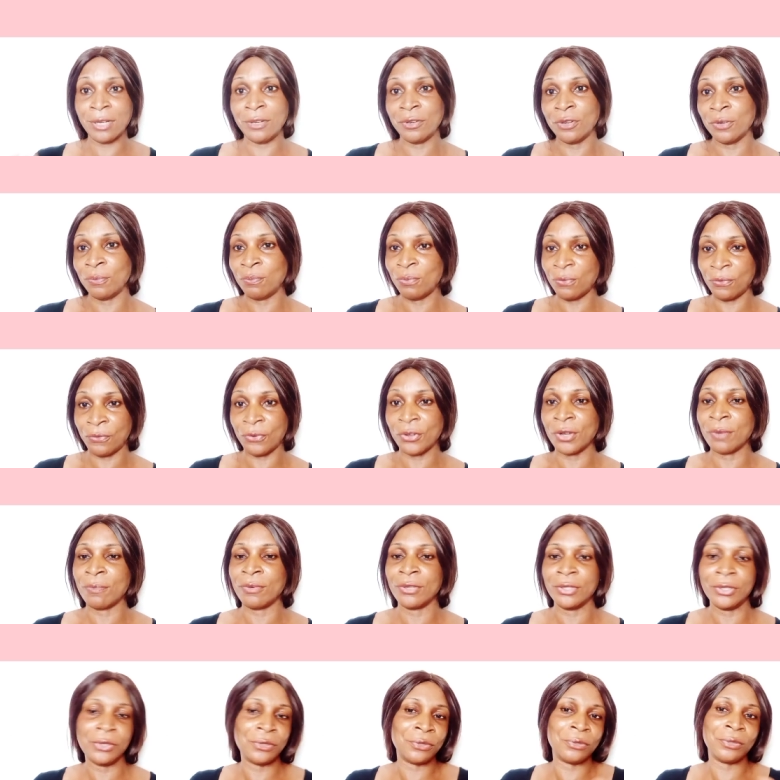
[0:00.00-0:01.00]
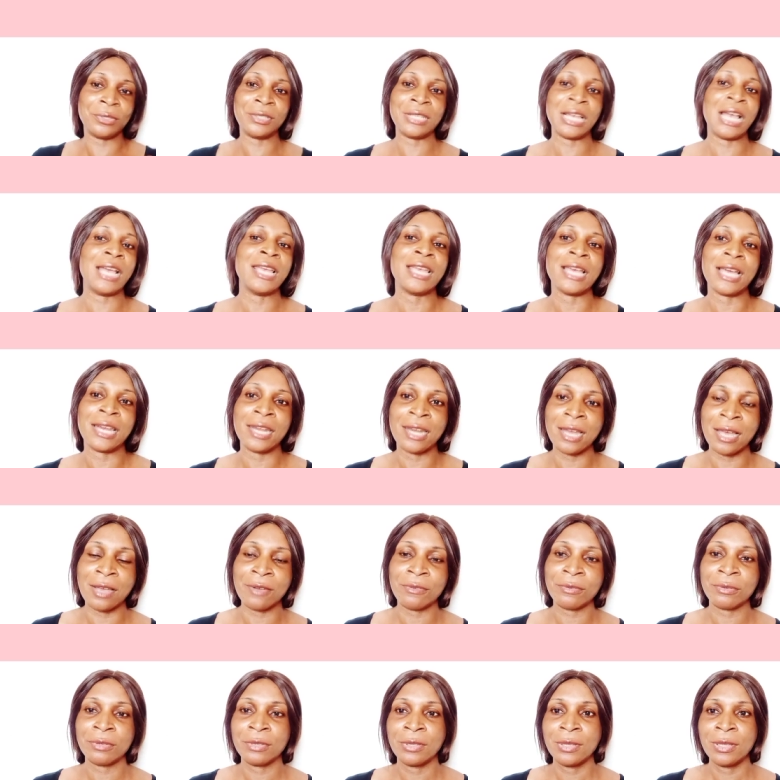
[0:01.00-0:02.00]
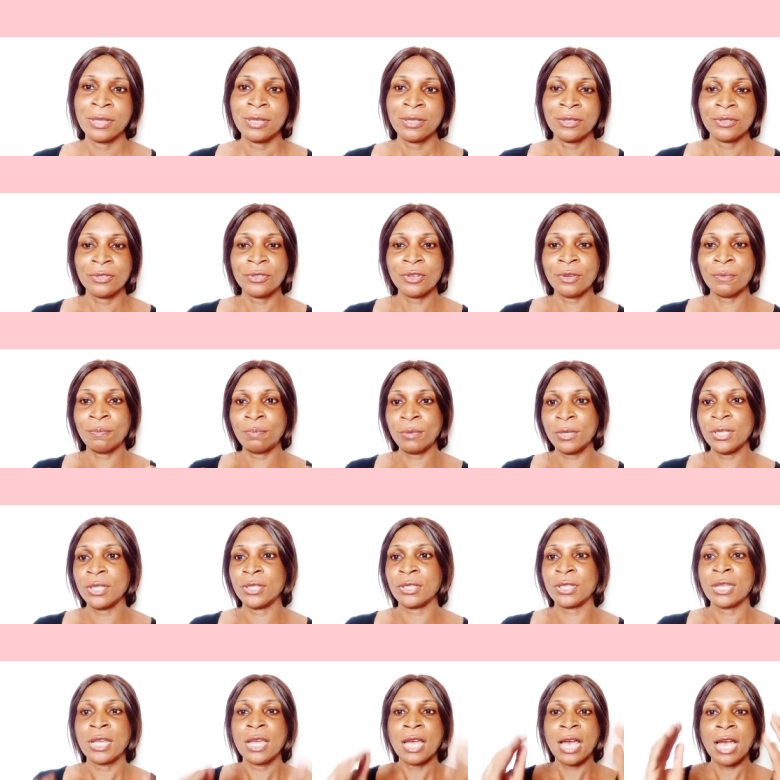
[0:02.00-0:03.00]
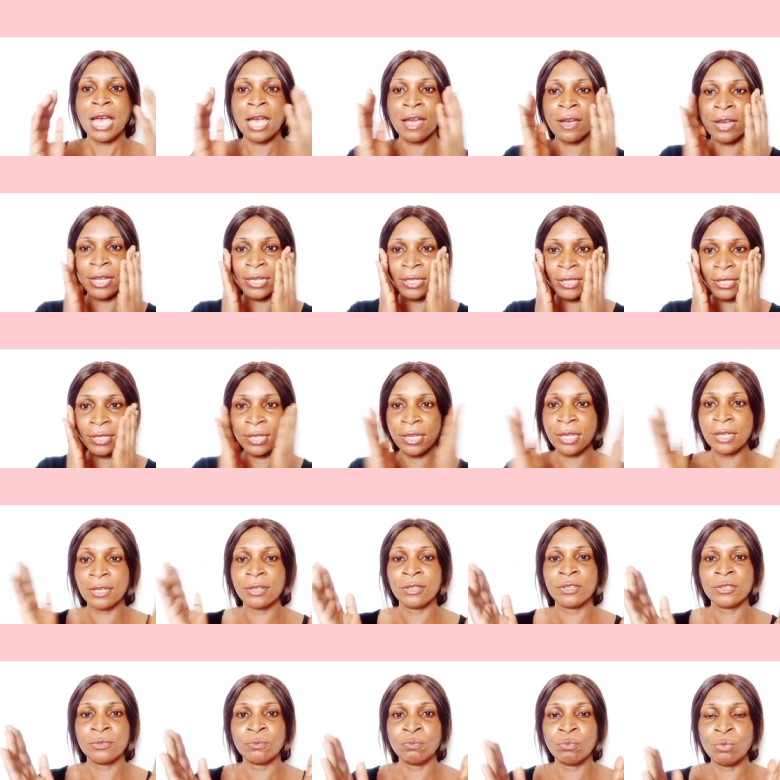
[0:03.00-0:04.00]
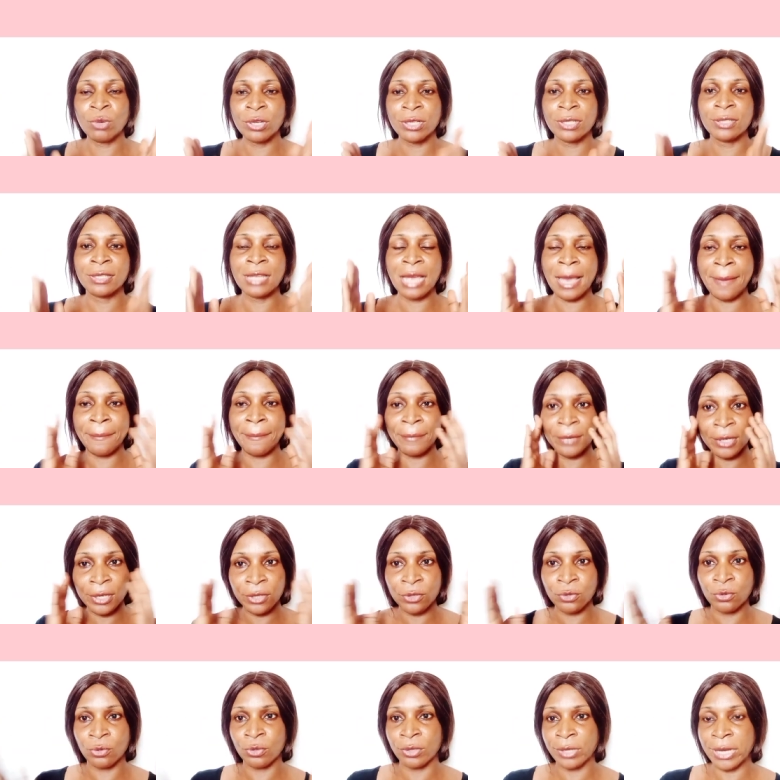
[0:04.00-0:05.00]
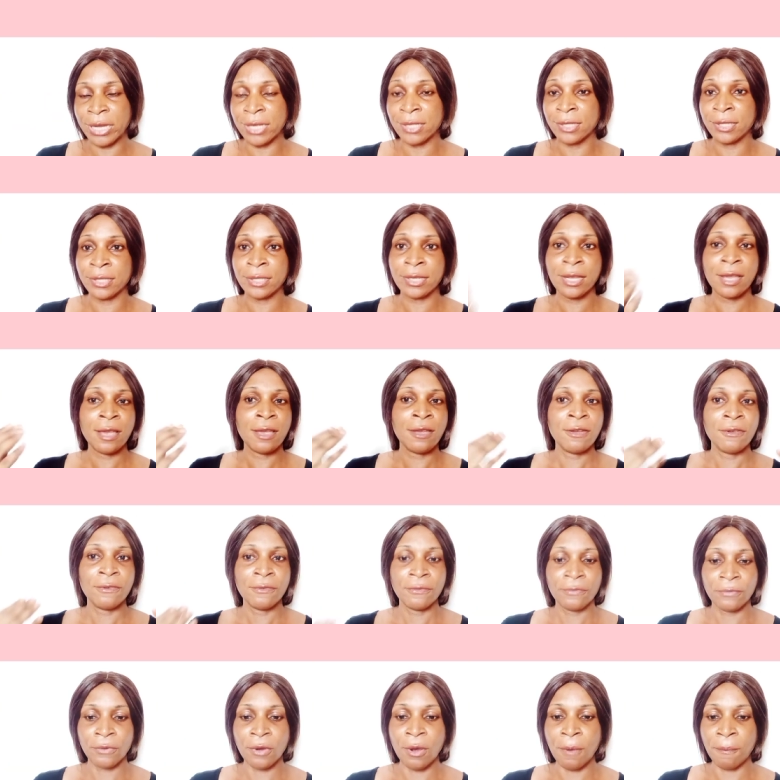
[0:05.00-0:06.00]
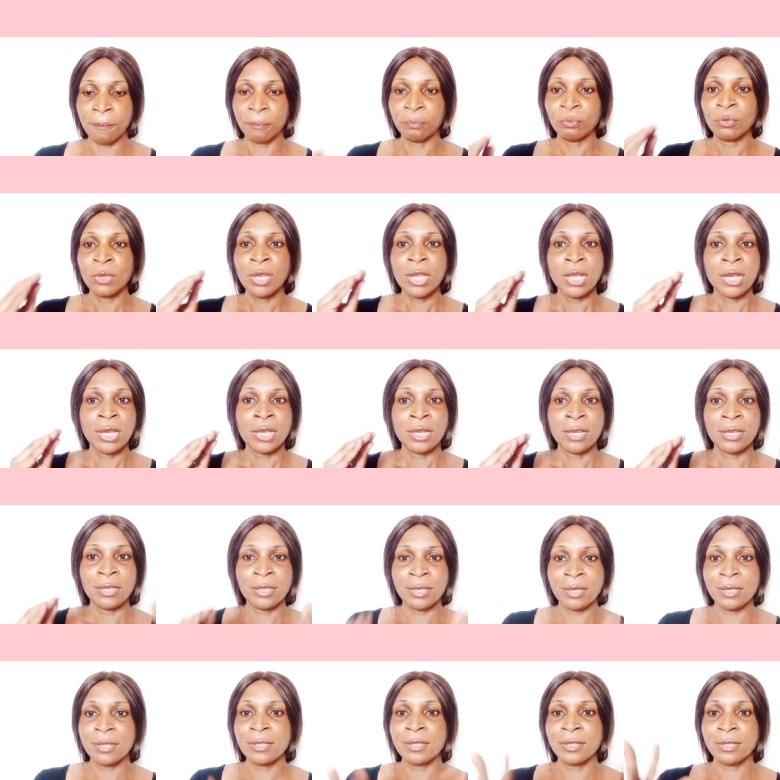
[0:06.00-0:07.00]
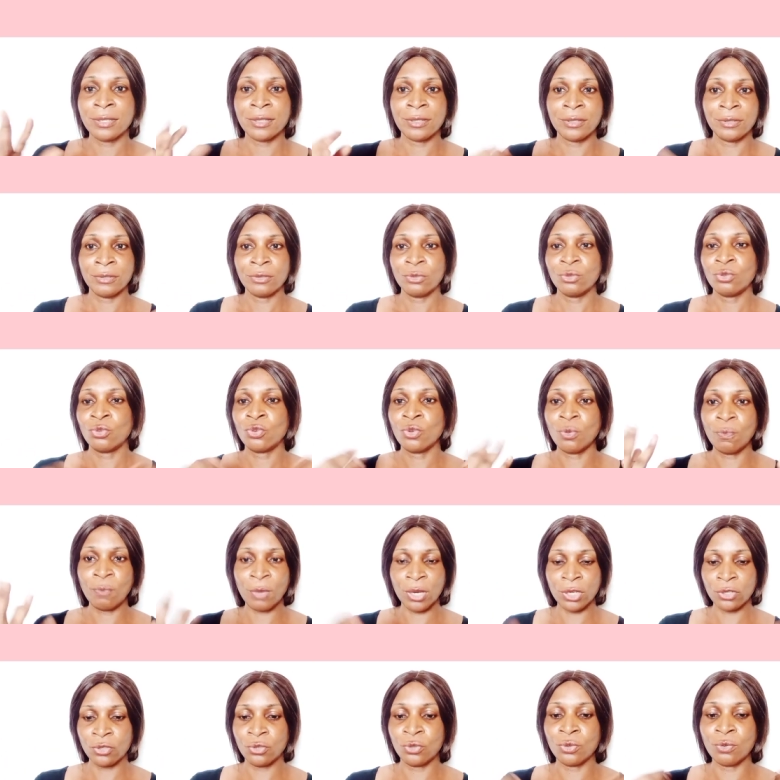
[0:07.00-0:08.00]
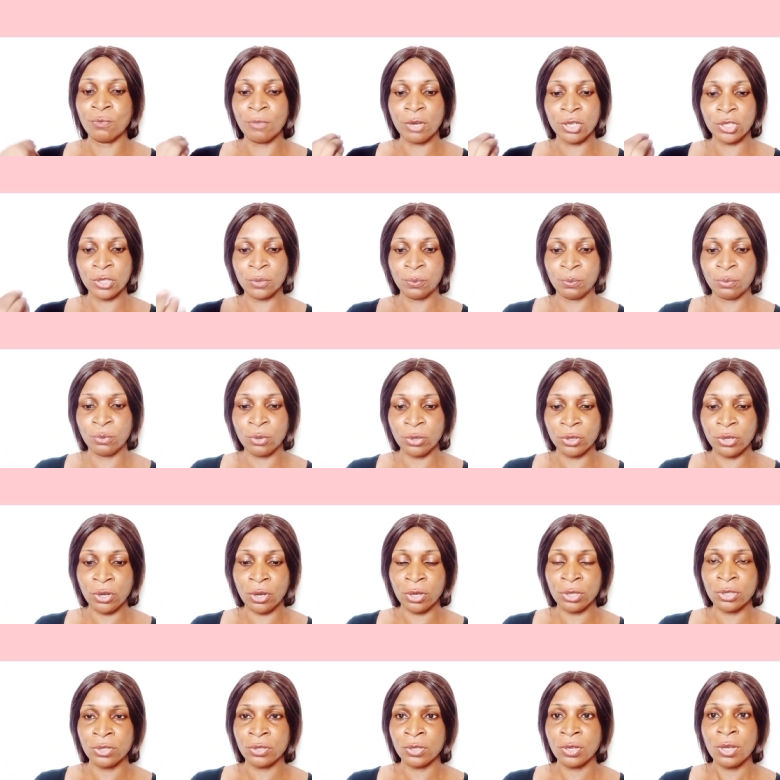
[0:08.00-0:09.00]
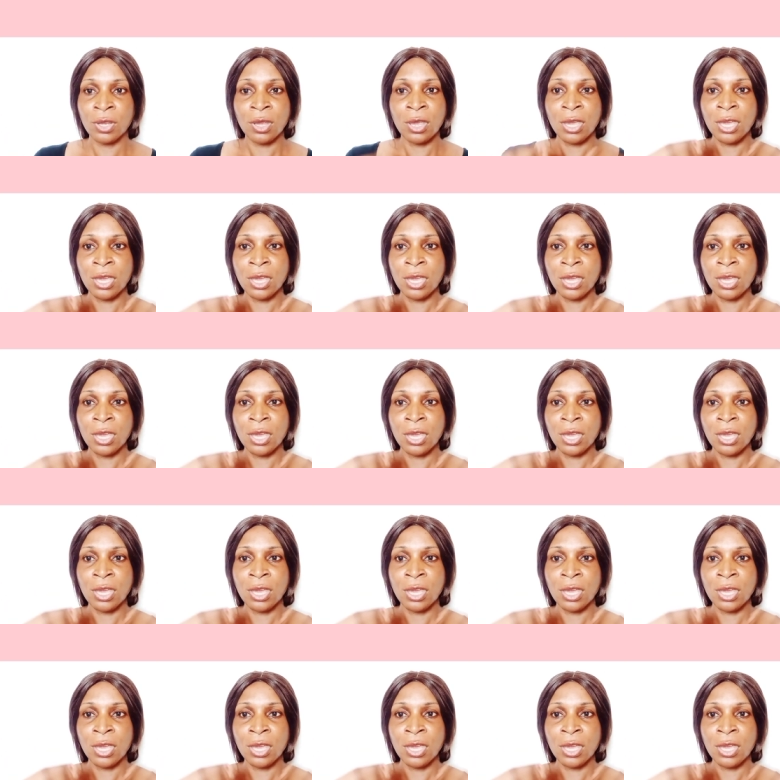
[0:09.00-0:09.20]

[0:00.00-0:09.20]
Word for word: load for your body you go tire now so please our skin most time need to rest from this too much too much product